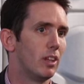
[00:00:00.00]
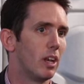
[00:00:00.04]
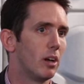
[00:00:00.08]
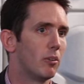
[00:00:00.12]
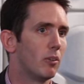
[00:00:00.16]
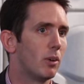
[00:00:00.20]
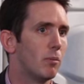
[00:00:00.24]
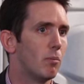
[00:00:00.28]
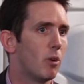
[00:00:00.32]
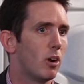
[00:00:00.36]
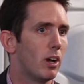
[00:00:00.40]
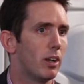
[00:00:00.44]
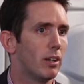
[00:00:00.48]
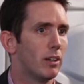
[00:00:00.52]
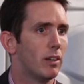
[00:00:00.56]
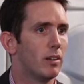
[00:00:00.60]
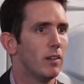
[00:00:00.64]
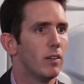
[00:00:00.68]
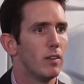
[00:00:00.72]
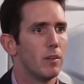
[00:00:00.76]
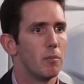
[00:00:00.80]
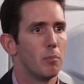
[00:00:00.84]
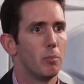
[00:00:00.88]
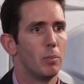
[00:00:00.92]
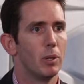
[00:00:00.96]
You know, we might
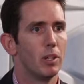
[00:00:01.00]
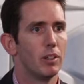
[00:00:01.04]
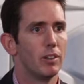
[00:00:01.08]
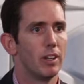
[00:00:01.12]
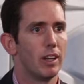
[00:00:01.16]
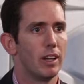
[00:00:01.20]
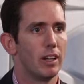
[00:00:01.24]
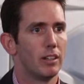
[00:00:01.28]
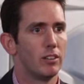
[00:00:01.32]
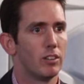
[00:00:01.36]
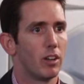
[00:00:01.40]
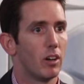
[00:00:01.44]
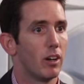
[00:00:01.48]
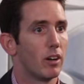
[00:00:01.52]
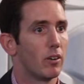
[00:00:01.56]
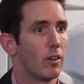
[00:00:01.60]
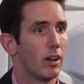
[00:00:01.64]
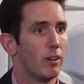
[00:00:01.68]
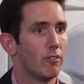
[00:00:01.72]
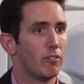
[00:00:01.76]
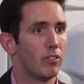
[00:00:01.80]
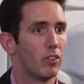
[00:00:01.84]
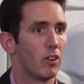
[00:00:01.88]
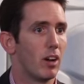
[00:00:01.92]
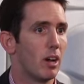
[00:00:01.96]
build a
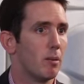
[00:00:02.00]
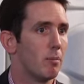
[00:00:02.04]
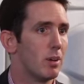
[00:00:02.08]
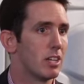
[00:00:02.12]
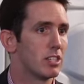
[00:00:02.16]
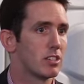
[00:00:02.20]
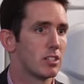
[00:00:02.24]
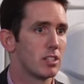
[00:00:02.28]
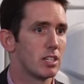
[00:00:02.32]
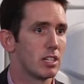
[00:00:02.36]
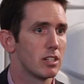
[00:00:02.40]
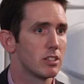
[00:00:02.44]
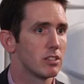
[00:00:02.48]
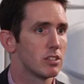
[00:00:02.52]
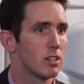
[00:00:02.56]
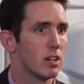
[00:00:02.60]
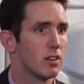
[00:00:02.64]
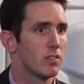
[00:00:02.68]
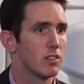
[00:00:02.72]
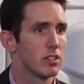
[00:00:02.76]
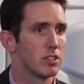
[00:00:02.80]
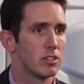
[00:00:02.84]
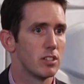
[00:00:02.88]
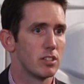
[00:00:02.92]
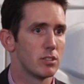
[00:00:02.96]
diagram for our messaging
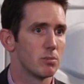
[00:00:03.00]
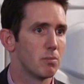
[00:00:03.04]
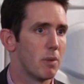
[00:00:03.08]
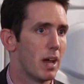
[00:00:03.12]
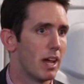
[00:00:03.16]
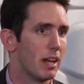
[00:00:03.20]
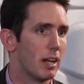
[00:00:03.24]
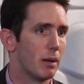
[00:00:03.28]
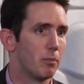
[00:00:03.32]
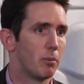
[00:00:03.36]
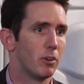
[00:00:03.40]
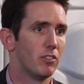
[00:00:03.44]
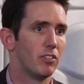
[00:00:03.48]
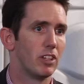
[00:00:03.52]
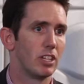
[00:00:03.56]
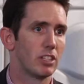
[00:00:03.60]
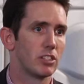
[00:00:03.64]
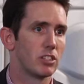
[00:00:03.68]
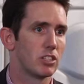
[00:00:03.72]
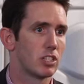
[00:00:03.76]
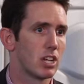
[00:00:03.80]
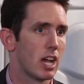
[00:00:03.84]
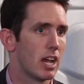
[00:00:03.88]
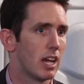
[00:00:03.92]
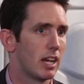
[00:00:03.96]
service that's made up of
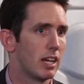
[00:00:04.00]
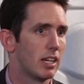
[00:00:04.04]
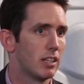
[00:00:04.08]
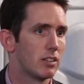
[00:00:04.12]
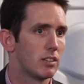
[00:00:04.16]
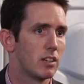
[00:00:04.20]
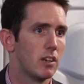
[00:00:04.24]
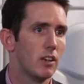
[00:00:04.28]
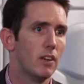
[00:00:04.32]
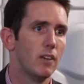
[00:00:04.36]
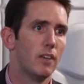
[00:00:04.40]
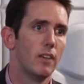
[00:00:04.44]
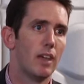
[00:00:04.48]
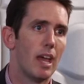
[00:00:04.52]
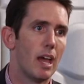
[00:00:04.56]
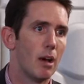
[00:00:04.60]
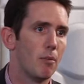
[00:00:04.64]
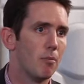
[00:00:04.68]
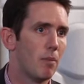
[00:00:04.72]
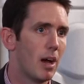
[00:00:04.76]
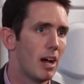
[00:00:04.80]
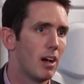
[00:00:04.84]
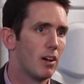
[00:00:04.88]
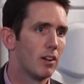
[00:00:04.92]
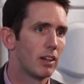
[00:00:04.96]
Exchange, our
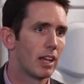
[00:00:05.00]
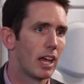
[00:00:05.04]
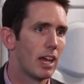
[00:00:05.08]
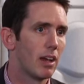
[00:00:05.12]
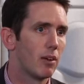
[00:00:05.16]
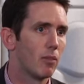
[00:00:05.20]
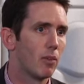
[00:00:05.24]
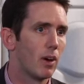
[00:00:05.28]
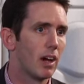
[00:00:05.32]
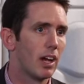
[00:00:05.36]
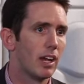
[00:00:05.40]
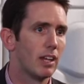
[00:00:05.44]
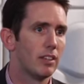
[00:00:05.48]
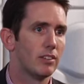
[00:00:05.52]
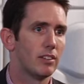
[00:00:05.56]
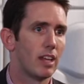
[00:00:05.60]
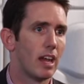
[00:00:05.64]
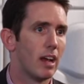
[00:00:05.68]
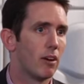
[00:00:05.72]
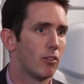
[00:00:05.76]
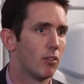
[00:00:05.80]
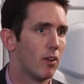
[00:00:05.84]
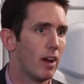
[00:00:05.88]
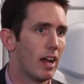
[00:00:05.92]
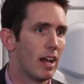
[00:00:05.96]
mail gateways,
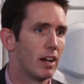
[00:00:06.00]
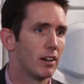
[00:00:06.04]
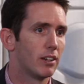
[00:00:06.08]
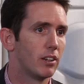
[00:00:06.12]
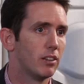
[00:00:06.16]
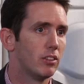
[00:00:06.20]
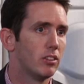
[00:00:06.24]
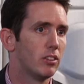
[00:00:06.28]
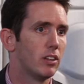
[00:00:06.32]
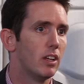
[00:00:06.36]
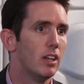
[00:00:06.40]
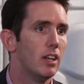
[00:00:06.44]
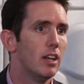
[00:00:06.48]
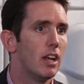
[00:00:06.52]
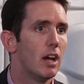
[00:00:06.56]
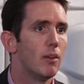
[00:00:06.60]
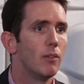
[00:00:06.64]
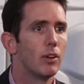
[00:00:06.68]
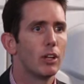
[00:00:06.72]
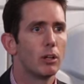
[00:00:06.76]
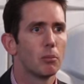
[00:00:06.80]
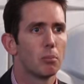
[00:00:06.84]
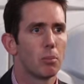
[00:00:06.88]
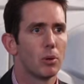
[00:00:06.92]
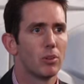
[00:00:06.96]
our routers, and
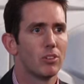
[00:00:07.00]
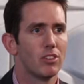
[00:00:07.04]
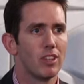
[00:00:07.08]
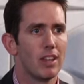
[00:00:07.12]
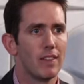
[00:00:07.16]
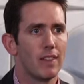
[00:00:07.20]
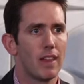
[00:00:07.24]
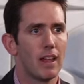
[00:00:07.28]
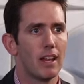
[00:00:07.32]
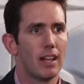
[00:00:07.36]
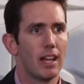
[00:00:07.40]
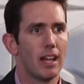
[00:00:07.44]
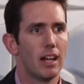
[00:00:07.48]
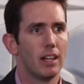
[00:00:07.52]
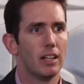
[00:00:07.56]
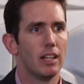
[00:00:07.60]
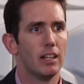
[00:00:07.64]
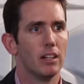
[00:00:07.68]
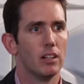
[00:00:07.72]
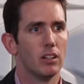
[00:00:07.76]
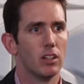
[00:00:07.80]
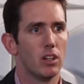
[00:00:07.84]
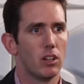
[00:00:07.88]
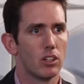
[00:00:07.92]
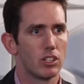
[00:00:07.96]
we can present that out
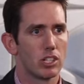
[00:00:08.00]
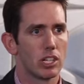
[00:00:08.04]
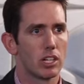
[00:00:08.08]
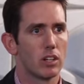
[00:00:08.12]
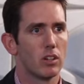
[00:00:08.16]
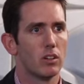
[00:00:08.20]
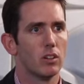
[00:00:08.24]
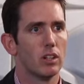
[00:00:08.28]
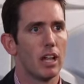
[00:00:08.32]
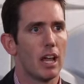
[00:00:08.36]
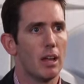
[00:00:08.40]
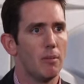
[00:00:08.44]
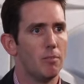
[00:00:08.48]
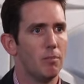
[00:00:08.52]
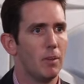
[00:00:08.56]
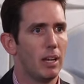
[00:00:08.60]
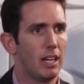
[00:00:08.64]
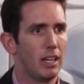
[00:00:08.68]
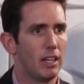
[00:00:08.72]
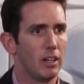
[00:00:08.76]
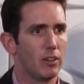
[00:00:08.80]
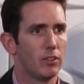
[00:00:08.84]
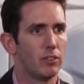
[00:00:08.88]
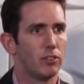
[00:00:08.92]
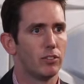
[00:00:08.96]
in a logical and
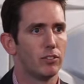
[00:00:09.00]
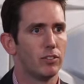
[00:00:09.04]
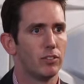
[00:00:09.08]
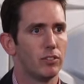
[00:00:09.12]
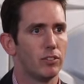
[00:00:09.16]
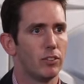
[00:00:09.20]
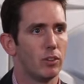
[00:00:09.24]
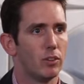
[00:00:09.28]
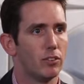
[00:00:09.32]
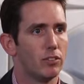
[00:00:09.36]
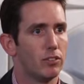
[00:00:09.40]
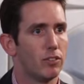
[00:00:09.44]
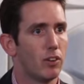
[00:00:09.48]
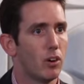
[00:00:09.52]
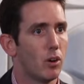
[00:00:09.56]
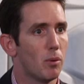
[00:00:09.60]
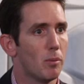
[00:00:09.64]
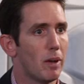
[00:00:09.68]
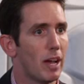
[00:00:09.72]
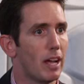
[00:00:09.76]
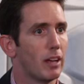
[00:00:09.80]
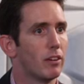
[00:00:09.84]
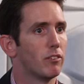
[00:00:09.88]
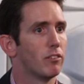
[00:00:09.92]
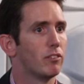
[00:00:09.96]
meaningful
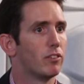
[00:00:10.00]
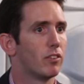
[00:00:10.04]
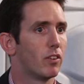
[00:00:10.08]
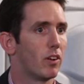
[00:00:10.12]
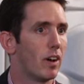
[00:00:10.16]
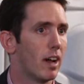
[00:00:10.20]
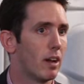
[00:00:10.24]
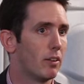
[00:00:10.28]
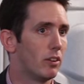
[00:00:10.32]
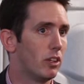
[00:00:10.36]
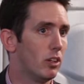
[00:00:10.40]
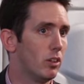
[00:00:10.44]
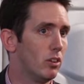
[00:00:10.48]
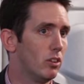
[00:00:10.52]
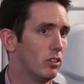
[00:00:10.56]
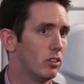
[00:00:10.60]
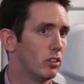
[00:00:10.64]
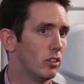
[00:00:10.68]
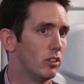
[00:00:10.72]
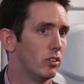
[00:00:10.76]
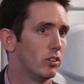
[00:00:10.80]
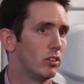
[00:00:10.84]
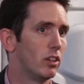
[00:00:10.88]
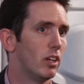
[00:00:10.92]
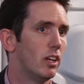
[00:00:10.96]
format for our
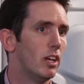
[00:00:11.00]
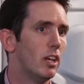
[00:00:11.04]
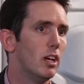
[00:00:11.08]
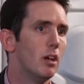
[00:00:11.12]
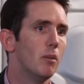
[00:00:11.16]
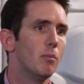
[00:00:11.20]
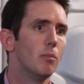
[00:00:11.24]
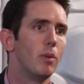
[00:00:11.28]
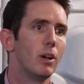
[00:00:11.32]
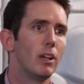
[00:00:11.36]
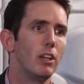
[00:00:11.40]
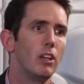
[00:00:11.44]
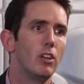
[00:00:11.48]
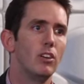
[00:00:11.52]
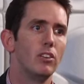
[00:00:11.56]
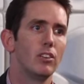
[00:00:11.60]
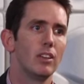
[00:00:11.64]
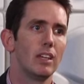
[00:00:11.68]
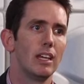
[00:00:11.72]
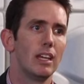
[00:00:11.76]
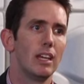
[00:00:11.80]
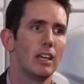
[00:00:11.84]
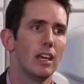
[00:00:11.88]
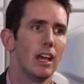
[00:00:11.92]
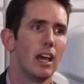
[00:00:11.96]
users. But
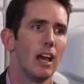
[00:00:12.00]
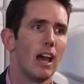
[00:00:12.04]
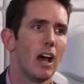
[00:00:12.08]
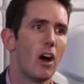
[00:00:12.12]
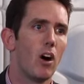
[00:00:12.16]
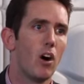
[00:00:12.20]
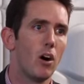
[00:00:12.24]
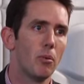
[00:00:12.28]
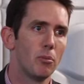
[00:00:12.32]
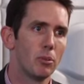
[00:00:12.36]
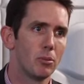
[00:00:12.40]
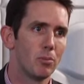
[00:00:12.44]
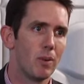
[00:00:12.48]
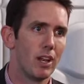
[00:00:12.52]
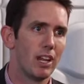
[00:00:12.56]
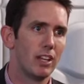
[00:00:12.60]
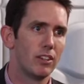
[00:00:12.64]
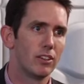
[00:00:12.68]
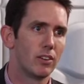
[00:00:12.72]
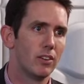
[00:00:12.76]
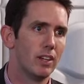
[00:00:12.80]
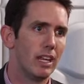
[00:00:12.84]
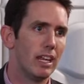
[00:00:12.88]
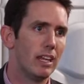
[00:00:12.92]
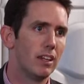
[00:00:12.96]
using Ops
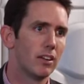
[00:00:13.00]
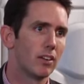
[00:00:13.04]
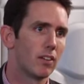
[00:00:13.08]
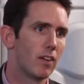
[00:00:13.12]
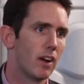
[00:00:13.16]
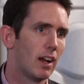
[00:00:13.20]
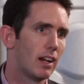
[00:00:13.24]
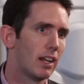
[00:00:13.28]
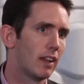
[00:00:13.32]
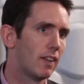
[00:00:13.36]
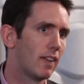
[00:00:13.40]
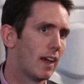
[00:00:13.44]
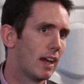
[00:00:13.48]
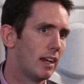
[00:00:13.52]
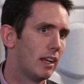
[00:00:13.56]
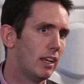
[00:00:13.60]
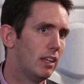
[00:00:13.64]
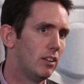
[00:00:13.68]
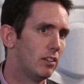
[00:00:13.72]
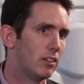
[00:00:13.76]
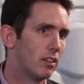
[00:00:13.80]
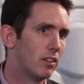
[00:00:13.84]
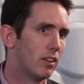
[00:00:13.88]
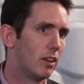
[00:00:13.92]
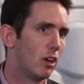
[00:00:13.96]
Manager and integrating that
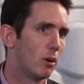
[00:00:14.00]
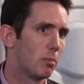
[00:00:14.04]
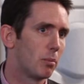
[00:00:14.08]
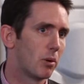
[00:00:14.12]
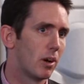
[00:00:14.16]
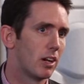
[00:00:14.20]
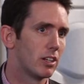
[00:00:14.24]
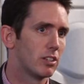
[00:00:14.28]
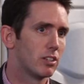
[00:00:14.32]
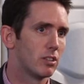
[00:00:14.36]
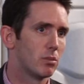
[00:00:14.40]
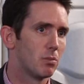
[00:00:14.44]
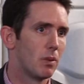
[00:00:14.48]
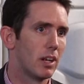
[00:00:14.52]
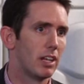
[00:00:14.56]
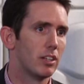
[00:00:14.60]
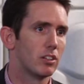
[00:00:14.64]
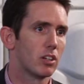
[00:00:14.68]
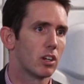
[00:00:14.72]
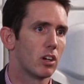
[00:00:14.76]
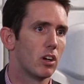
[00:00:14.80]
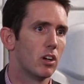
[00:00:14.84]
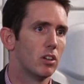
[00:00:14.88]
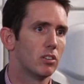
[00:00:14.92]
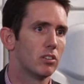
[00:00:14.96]
into the Operations
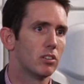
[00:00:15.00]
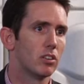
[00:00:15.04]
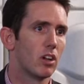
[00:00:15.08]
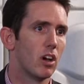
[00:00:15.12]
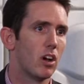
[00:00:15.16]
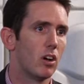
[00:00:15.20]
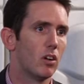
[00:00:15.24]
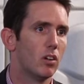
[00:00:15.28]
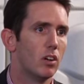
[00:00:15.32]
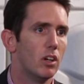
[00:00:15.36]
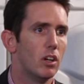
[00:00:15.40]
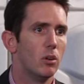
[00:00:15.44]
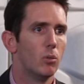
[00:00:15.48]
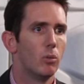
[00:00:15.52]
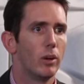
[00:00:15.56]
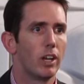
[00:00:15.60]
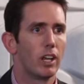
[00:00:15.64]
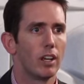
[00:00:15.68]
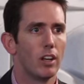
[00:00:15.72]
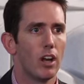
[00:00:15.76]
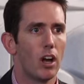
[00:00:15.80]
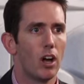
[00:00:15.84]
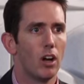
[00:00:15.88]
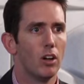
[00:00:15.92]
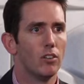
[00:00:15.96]
Manager console, we
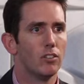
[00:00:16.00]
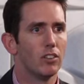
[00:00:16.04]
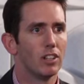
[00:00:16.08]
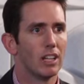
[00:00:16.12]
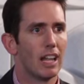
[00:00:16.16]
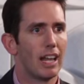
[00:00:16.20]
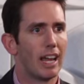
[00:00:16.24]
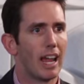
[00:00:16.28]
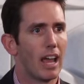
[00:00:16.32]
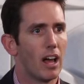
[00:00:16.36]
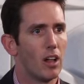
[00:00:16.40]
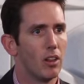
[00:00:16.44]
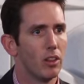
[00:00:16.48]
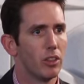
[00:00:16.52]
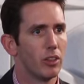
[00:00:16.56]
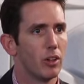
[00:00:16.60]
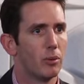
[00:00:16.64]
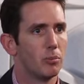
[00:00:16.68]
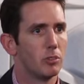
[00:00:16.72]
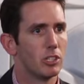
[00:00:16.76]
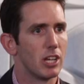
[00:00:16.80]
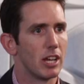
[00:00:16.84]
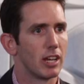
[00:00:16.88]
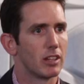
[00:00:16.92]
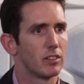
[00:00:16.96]
can overlay health
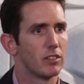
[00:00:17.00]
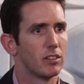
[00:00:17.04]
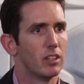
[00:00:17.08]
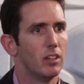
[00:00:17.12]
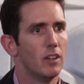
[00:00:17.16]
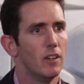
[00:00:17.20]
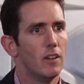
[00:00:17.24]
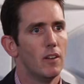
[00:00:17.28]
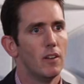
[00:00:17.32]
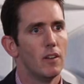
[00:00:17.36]
objects.